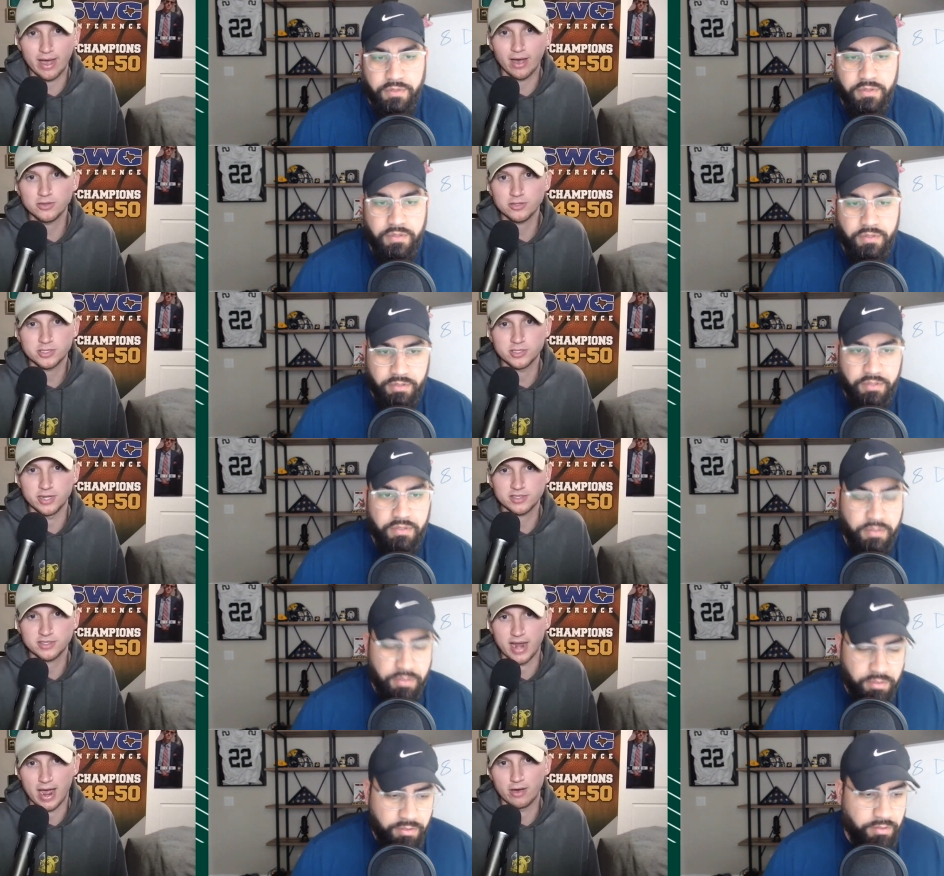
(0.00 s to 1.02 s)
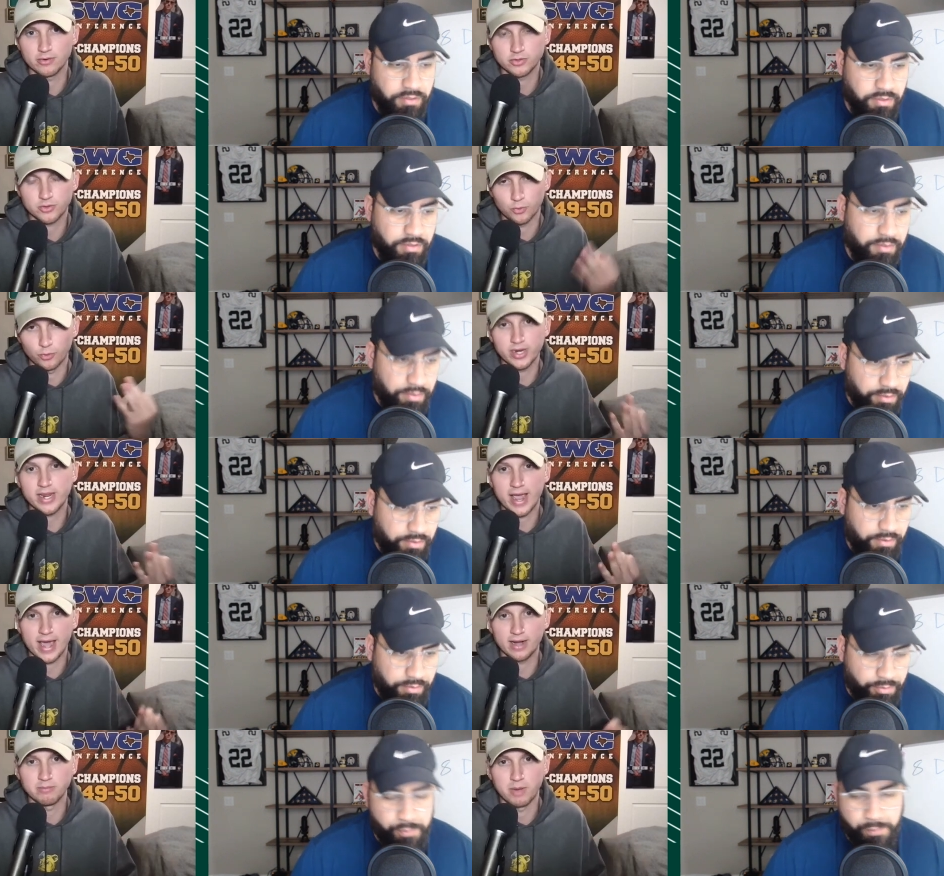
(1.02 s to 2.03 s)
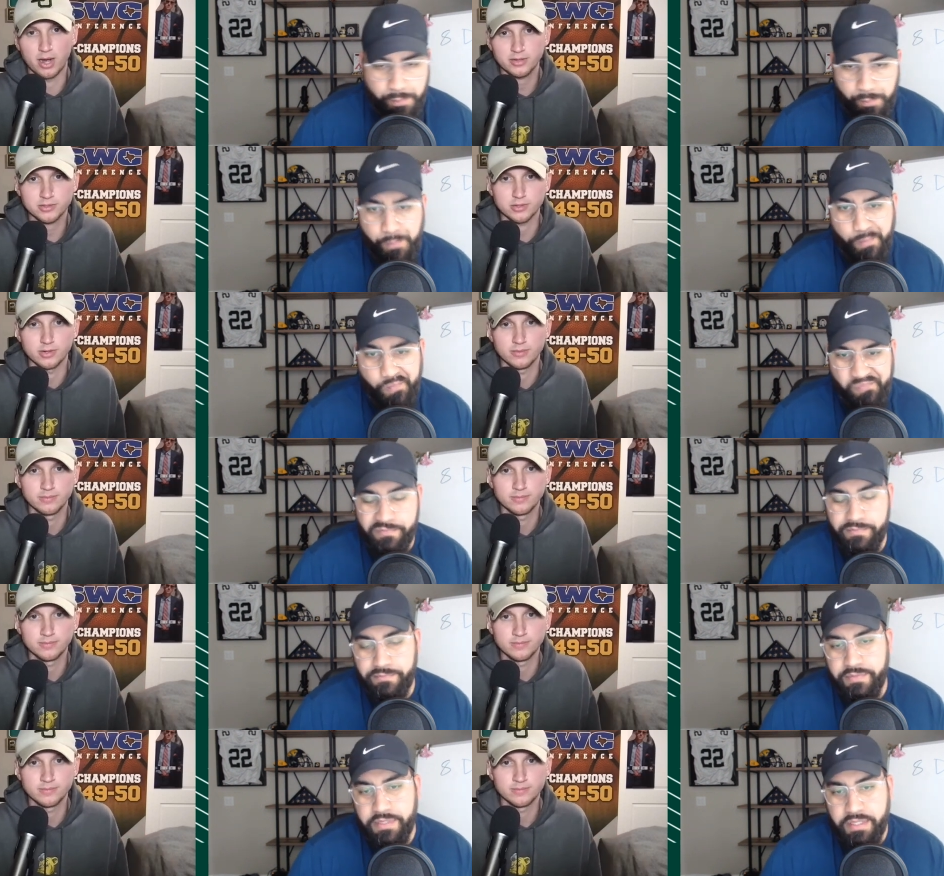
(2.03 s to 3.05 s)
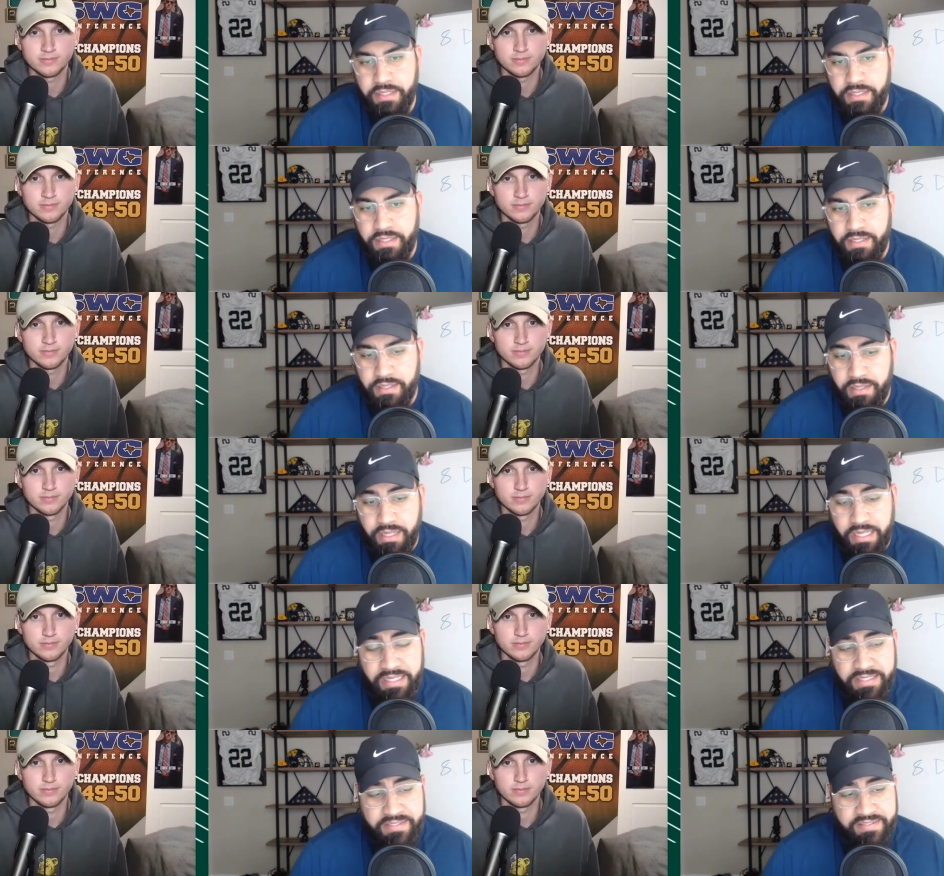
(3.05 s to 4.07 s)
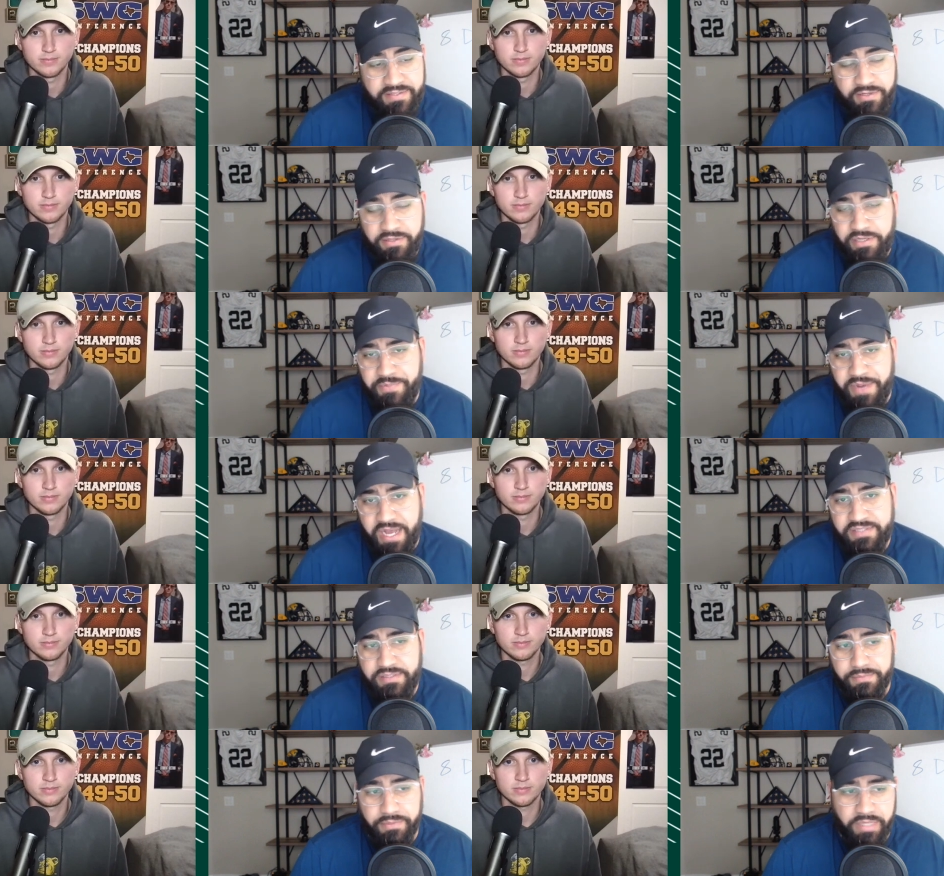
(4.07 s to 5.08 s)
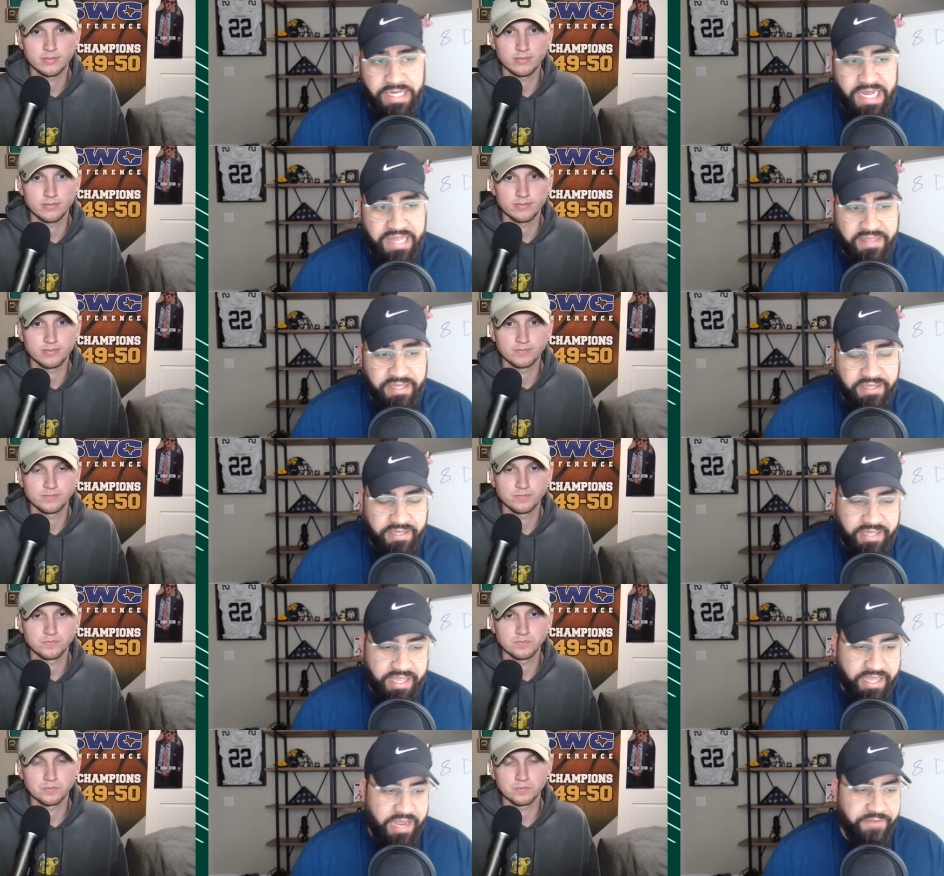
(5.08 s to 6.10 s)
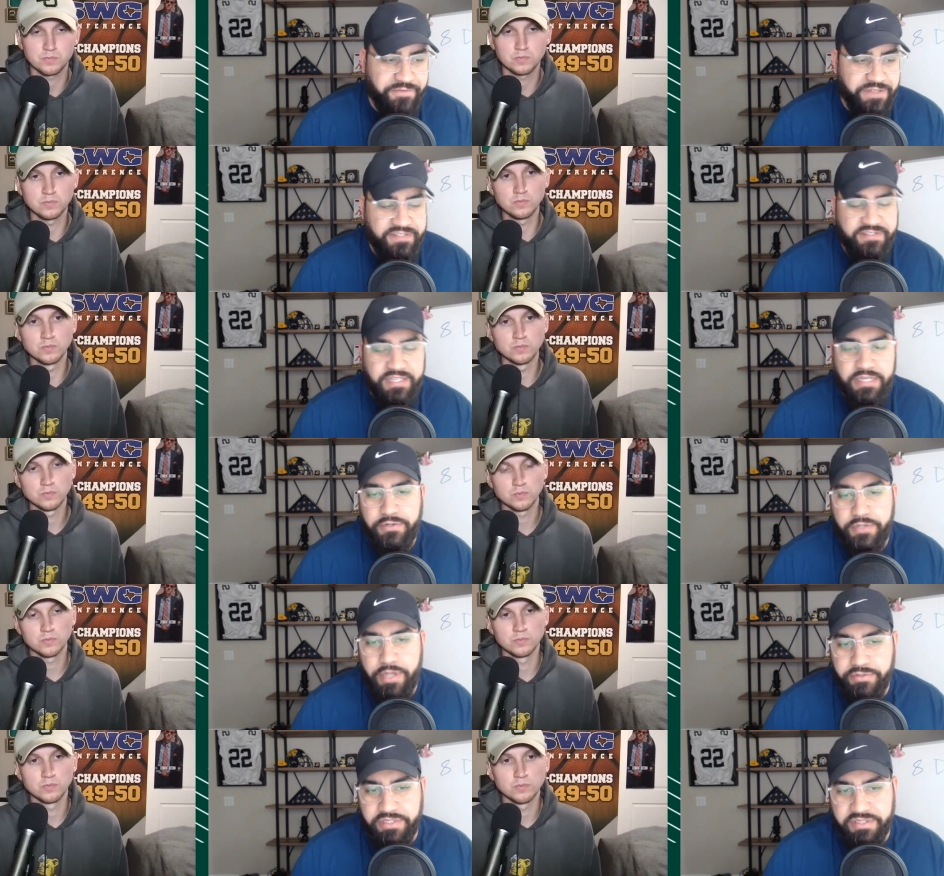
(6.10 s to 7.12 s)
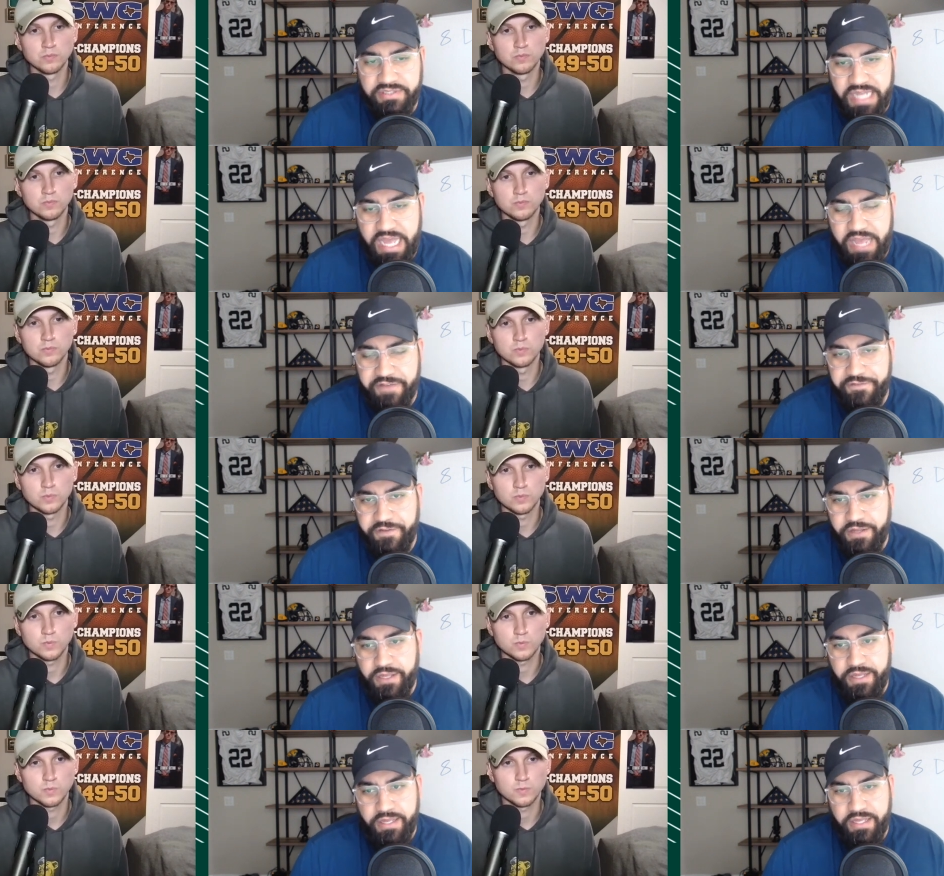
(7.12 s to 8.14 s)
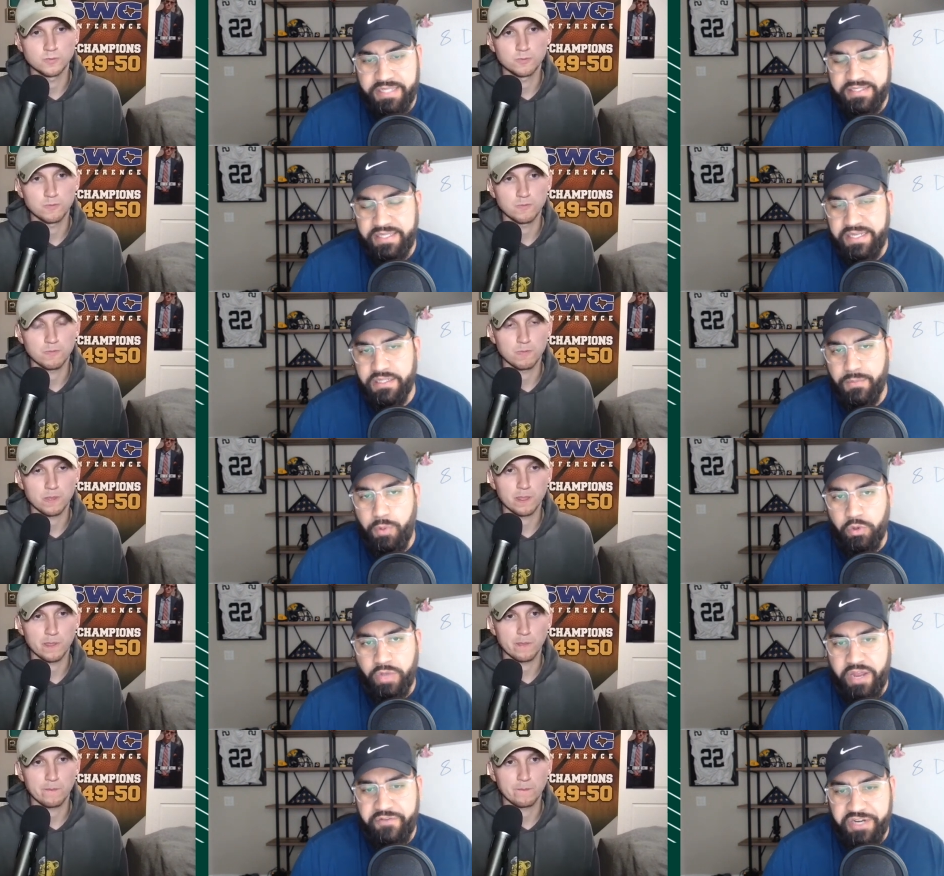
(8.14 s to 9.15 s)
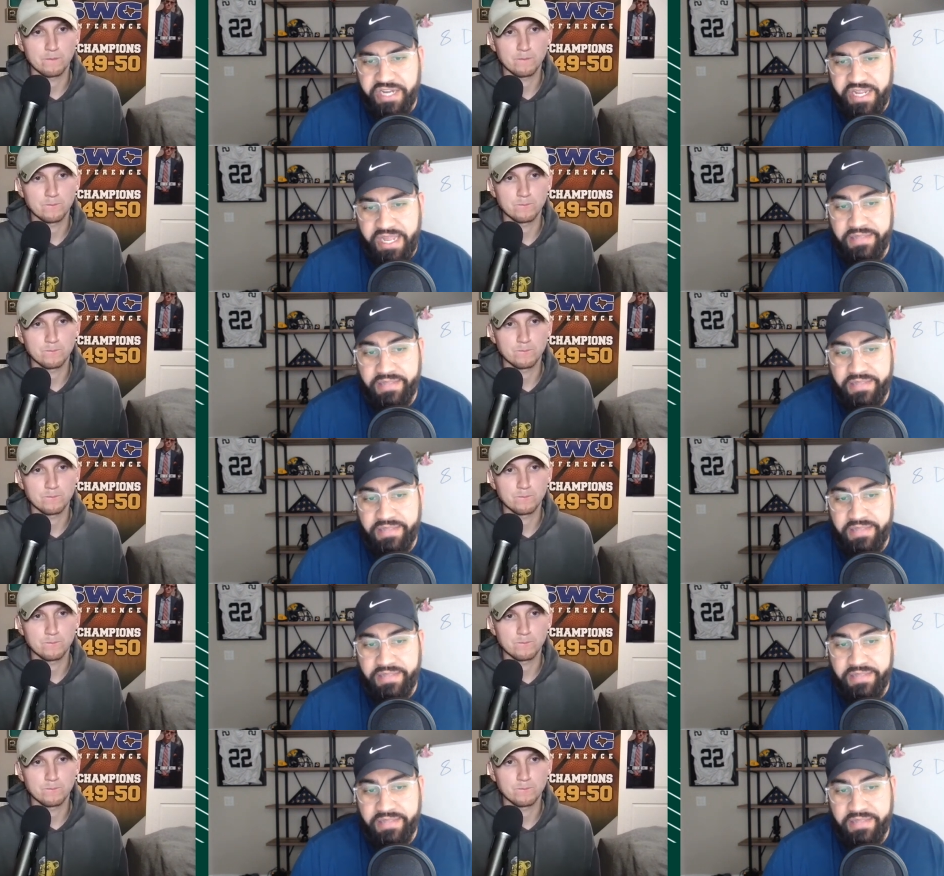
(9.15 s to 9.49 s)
Speaker 1: else to this now three-headed monster?
Speaker 2: It's certainly possible, and I think again, every single coaching staff is hitting the portal every day, at